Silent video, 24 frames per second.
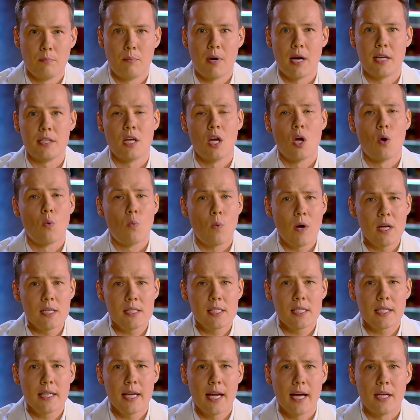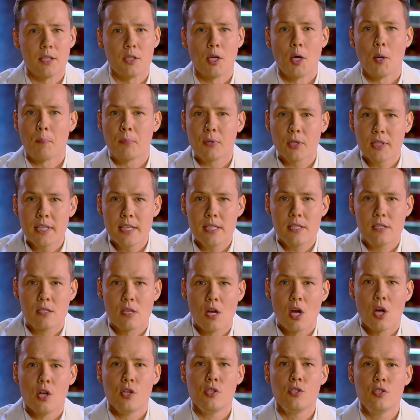But once again,
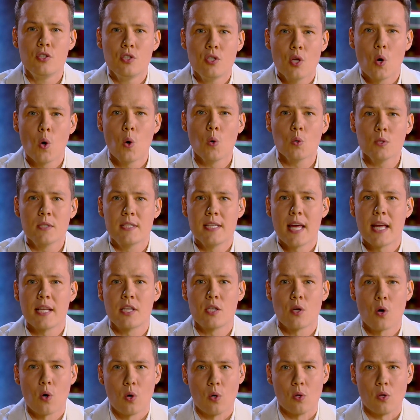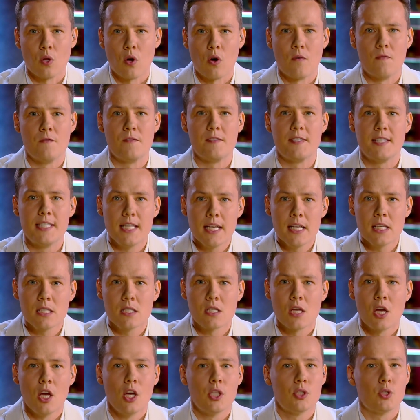please note that all of
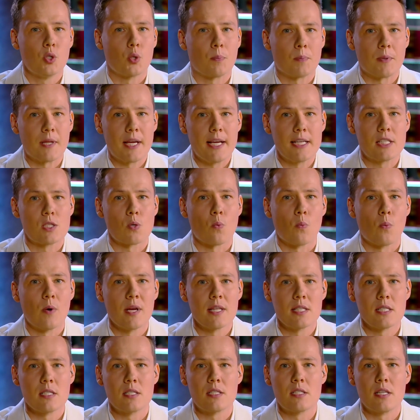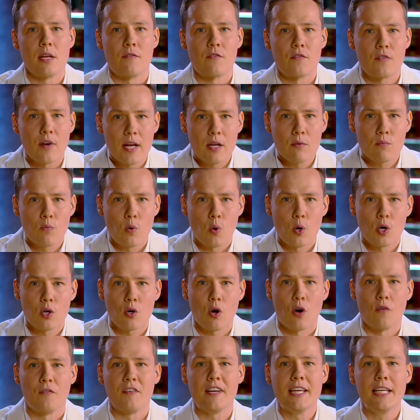this took place within the
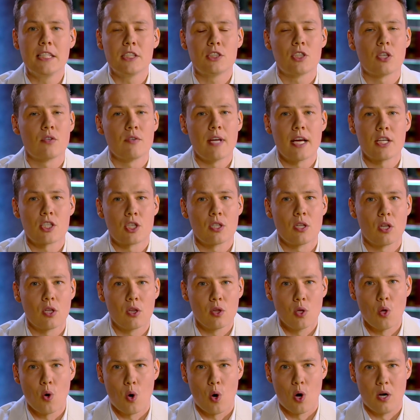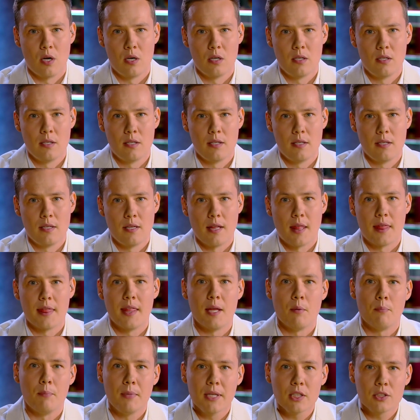framework of international law.
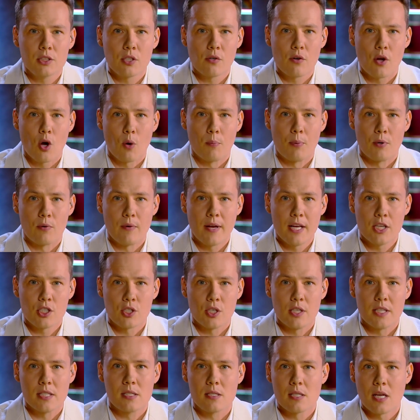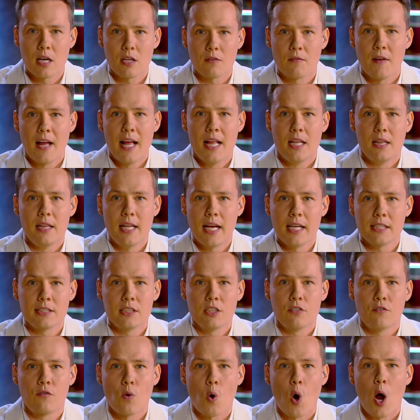The military operation itself
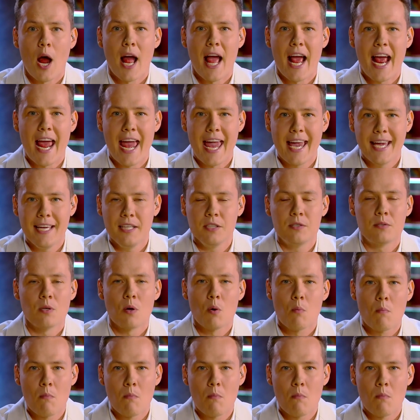lasted for eight